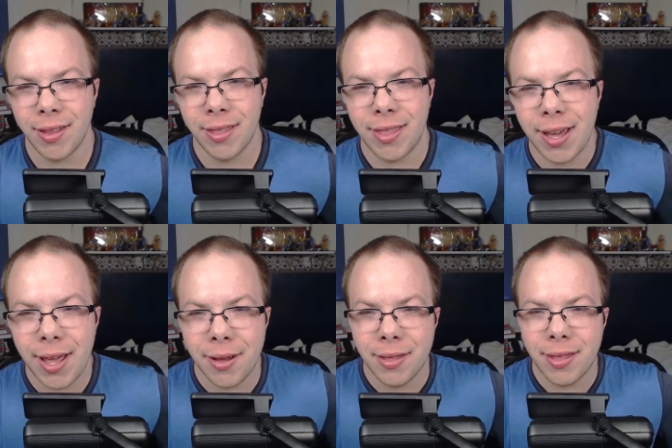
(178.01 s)
that
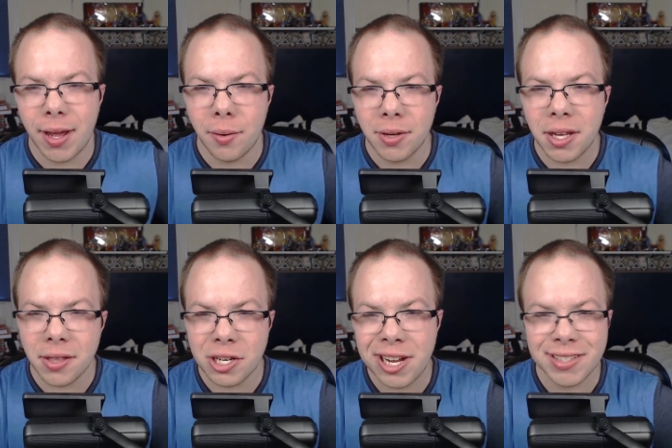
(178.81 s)
I that I would get
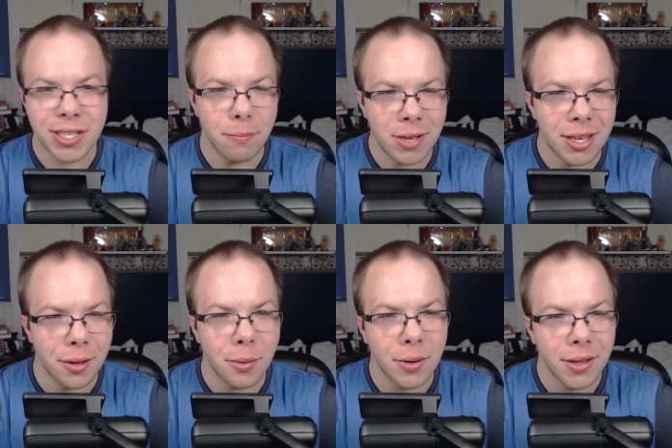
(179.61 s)
the chance to meet
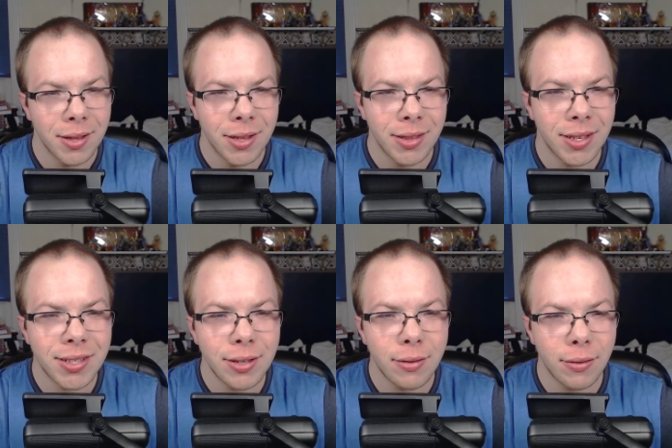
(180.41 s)
you. This is